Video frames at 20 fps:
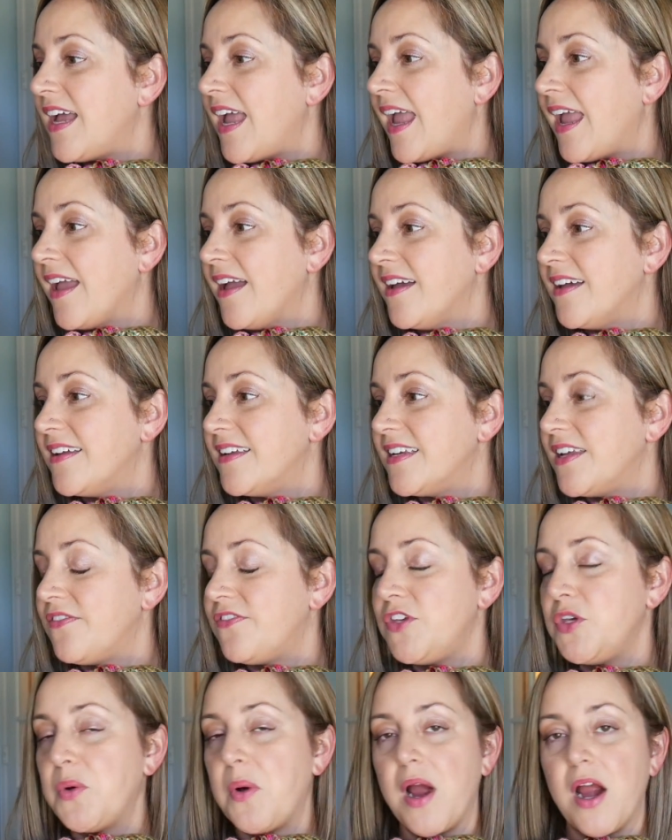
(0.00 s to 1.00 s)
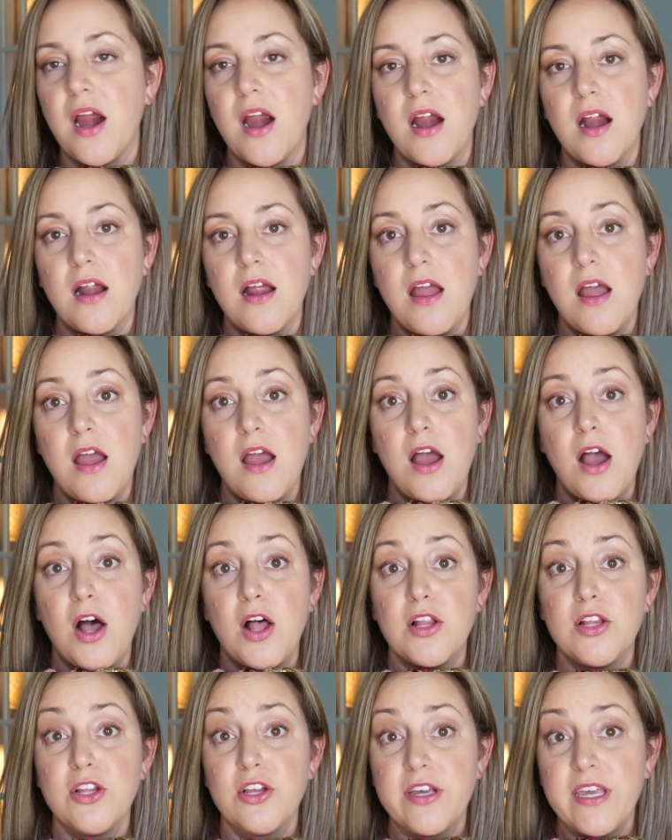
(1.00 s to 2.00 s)
And if you are
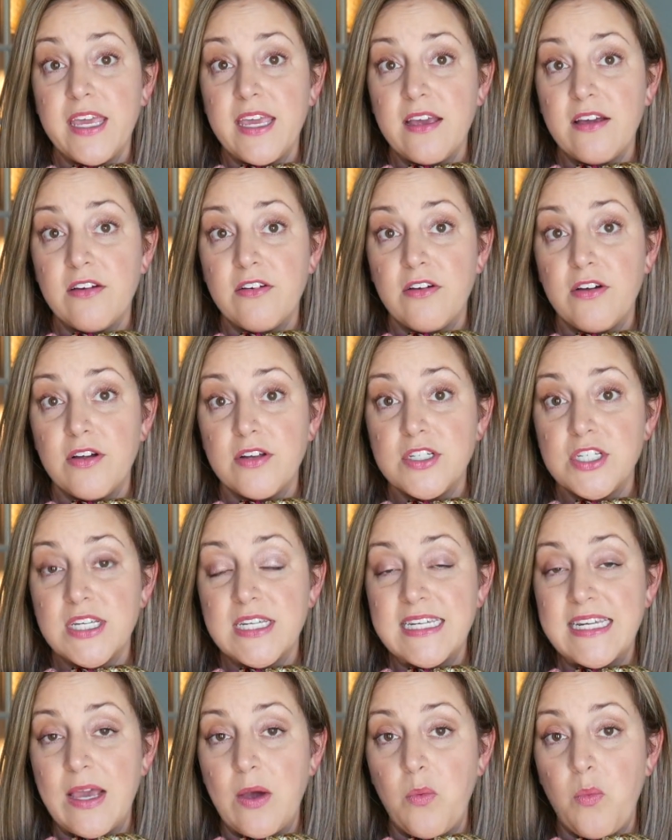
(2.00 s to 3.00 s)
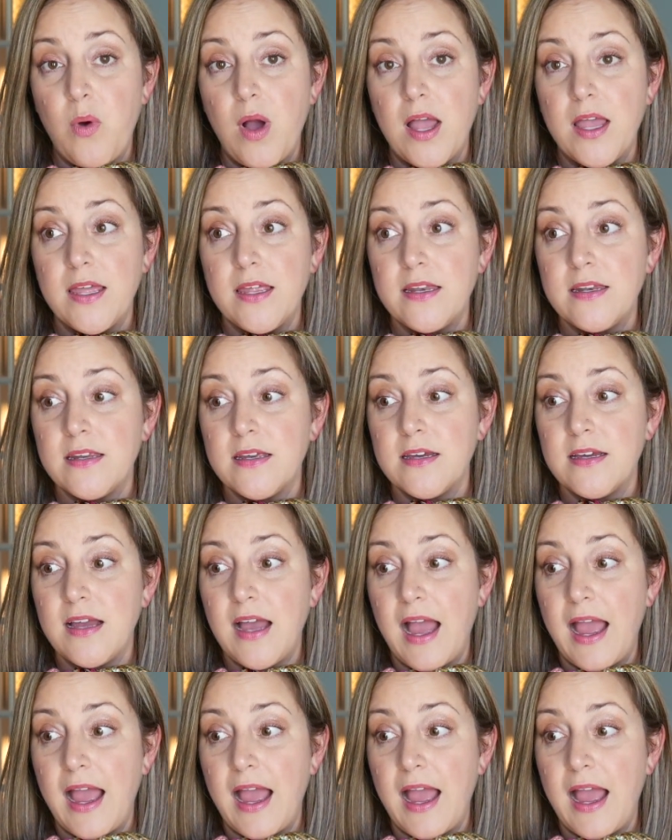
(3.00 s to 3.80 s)
looking to knit one,